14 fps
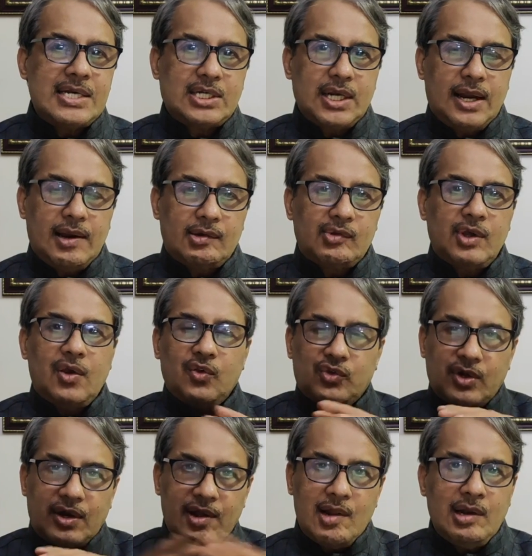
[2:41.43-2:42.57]
shares,
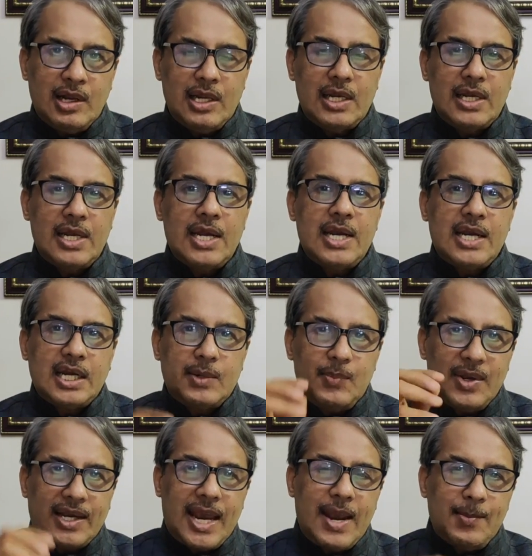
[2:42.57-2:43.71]
suddenly it
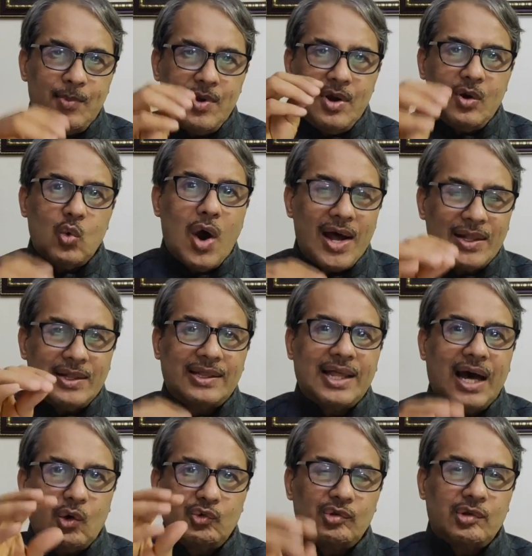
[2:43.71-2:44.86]
became
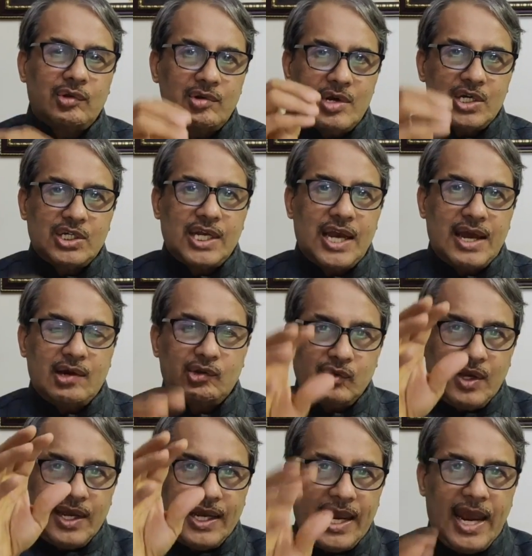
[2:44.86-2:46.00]
1,000 shares
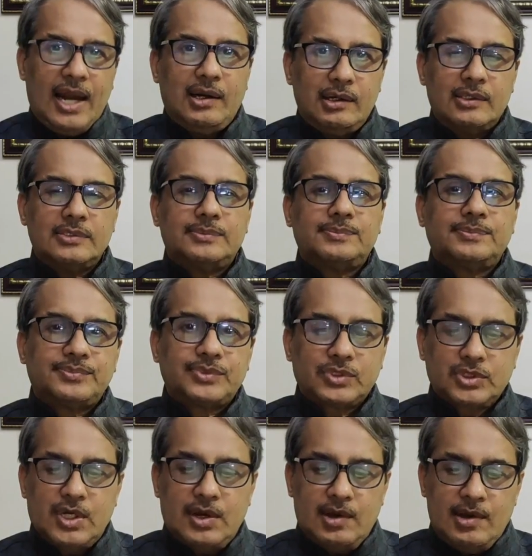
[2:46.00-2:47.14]
held.
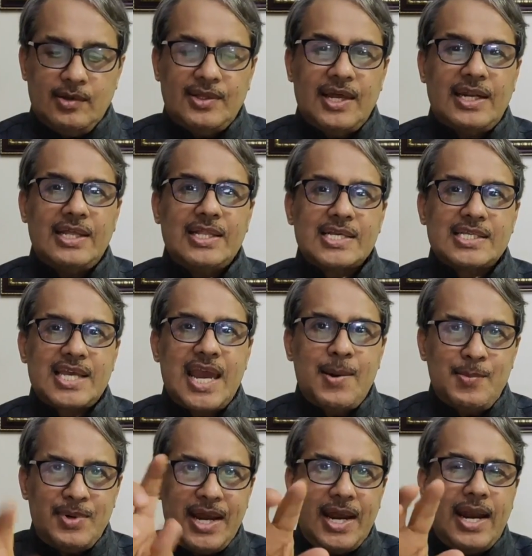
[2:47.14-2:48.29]
Then in the same
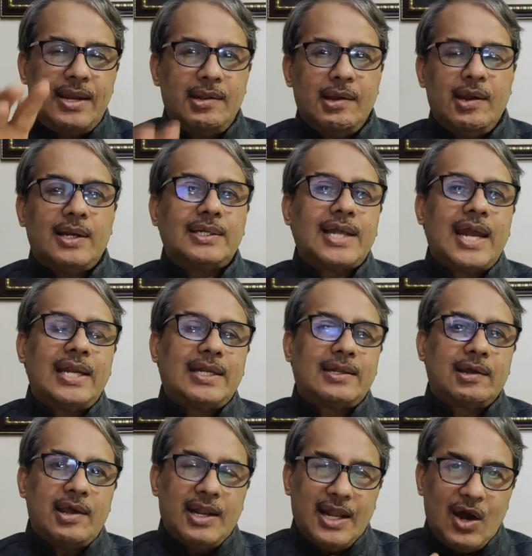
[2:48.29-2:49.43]
date,
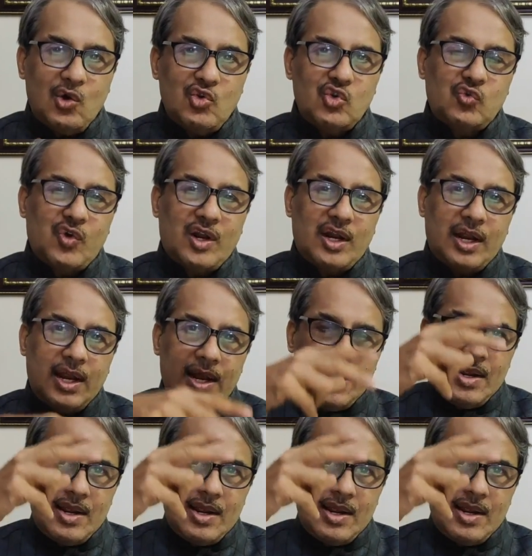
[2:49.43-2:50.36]
Titan announced for a